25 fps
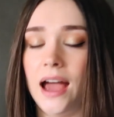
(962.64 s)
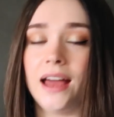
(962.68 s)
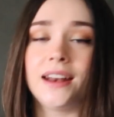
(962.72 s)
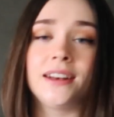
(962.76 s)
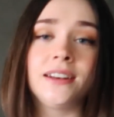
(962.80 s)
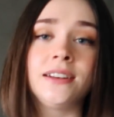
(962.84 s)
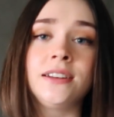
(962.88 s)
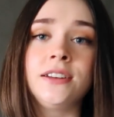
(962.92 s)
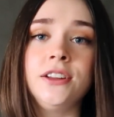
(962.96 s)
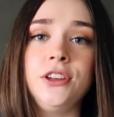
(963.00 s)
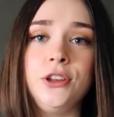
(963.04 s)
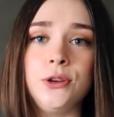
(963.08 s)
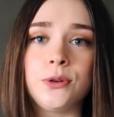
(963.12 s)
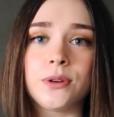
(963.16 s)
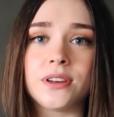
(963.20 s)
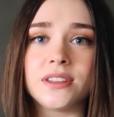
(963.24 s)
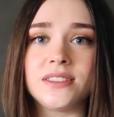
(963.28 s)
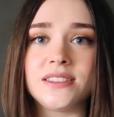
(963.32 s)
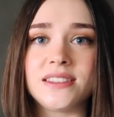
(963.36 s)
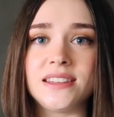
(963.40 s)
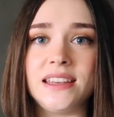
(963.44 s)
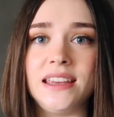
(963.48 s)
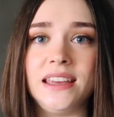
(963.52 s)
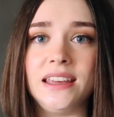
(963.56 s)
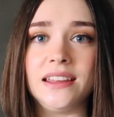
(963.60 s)
and you can
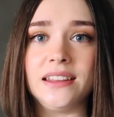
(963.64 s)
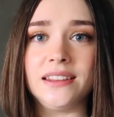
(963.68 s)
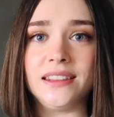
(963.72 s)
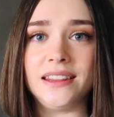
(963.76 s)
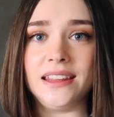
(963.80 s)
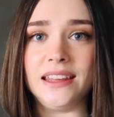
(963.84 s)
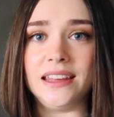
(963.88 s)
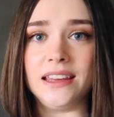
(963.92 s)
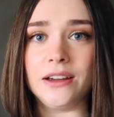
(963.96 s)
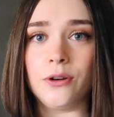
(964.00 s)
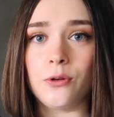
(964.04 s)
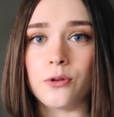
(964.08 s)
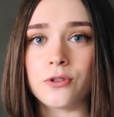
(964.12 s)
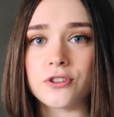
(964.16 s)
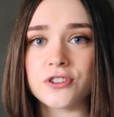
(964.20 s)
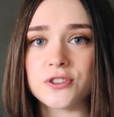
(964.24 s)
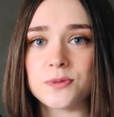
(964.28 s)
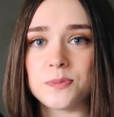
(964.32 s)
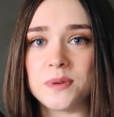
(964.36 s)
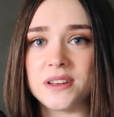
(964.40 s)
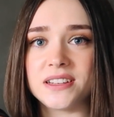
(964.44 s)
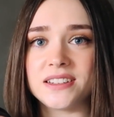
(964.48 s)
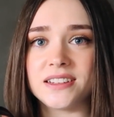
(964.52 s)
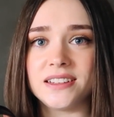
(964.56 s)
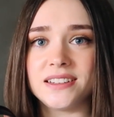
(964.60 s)
see the
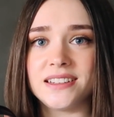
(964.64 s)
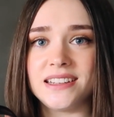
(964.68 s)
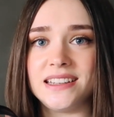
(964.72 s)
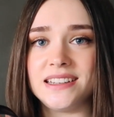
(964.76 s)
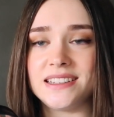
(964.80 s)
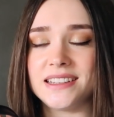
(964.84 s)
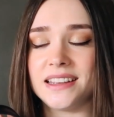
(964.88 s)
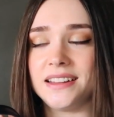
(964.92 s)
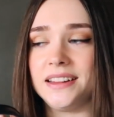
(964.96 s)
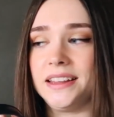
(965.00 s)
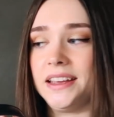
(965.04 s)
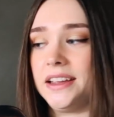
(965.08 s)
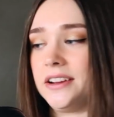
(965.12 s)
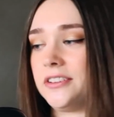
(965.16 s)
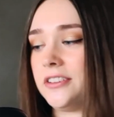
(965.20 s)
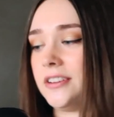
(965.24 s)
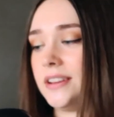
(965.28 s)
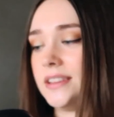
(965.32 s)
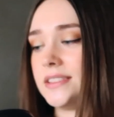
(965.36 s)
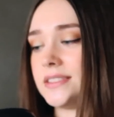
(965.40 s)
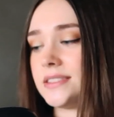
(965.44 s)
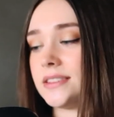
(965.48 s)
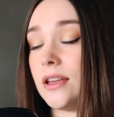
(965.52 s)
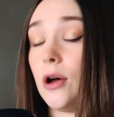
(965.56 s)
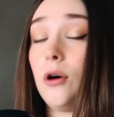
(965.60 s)
horsebit detail here
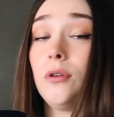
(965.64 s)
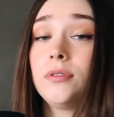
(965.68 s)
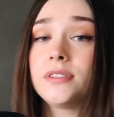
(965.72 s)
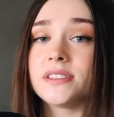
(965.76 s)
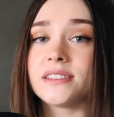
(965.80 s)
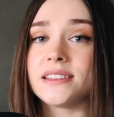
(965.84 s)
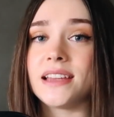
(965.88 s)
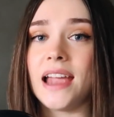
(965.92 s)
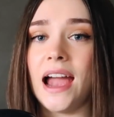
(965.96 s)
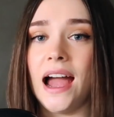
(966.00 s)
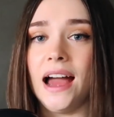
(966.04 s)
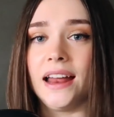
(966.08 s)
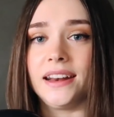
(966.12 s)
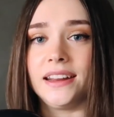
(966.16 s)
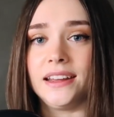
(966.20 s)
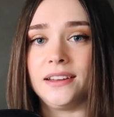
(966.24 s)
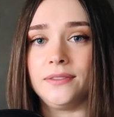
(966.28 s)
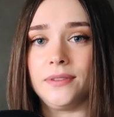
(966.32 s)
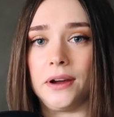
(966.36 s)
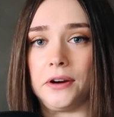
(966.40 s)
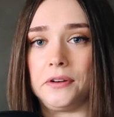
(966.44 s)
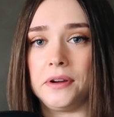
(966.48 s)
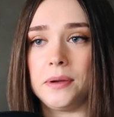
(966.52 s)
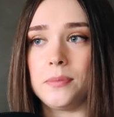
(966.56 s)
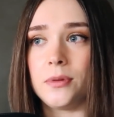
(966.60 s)
is obviously adding
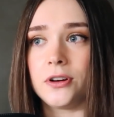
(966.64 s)
very